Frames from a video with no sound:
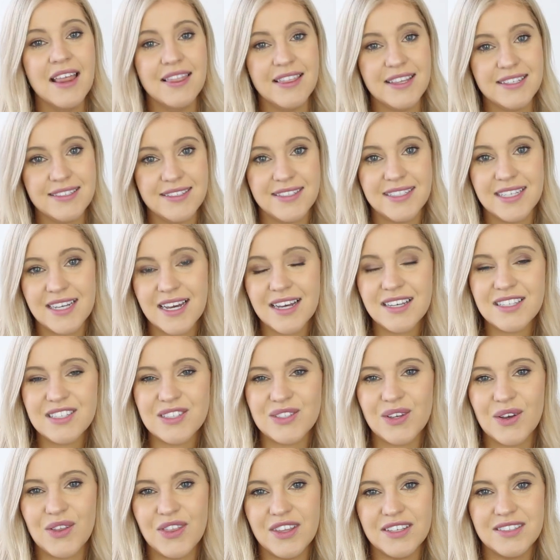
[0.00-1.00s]
this year,
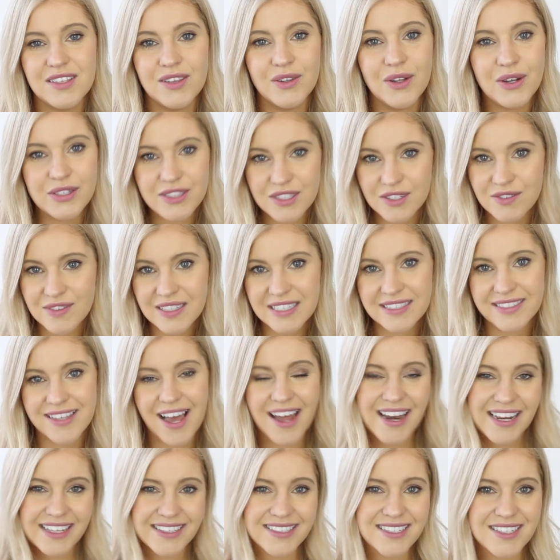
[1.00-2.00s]
so there's lots of
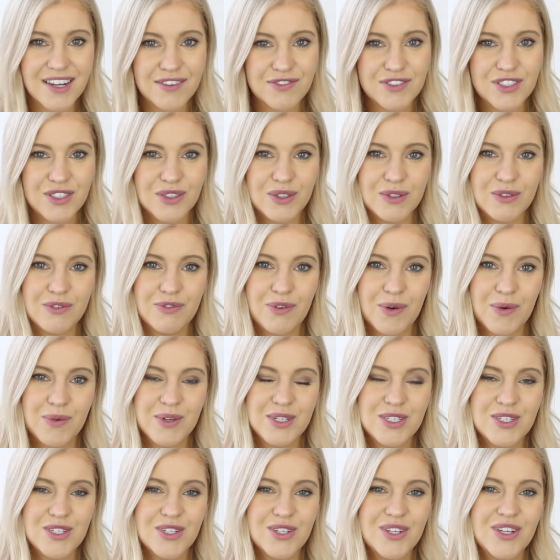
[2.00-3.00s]
exciting stuff to look
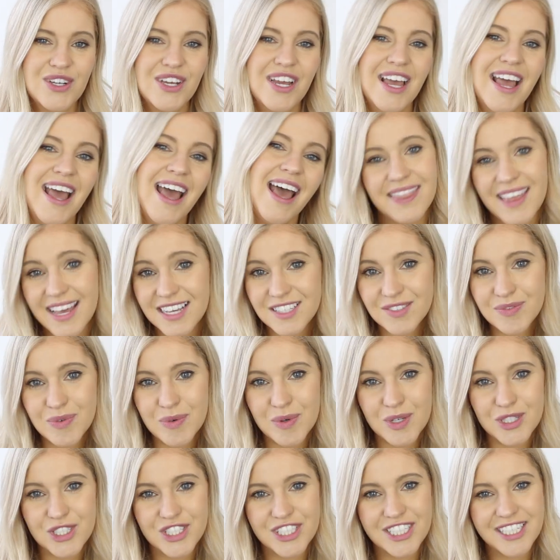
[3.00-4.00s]
forward to. Thanks for
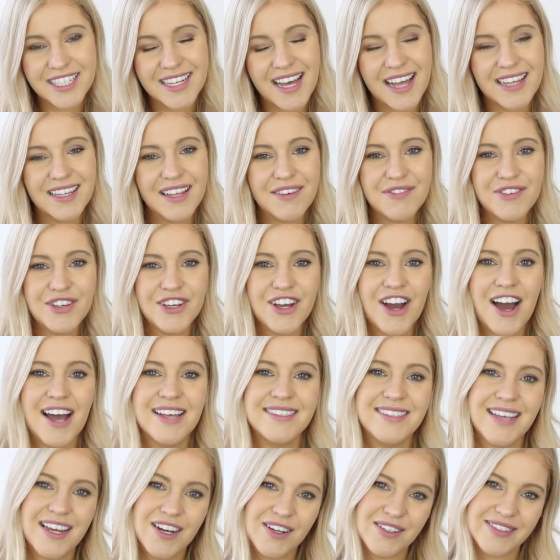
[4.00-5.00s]
watching. I love you
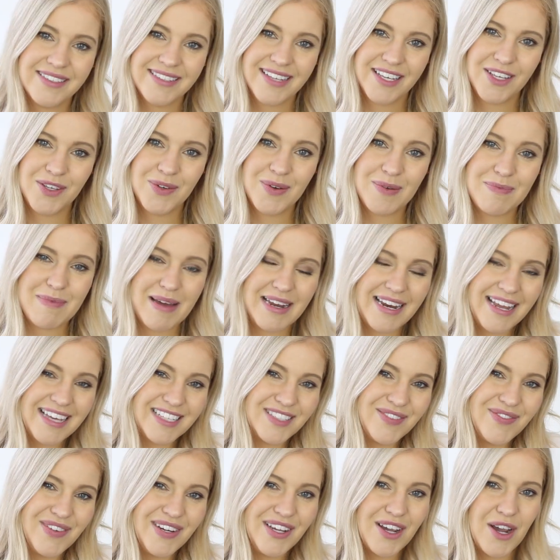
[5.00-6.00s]
guys, and I'll see you in my
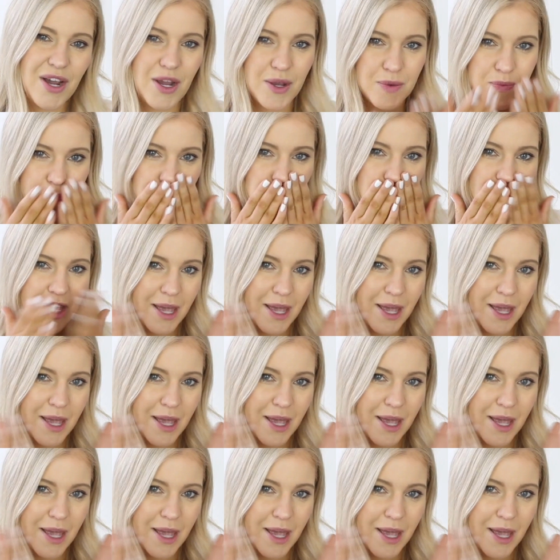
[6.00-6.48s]
next video.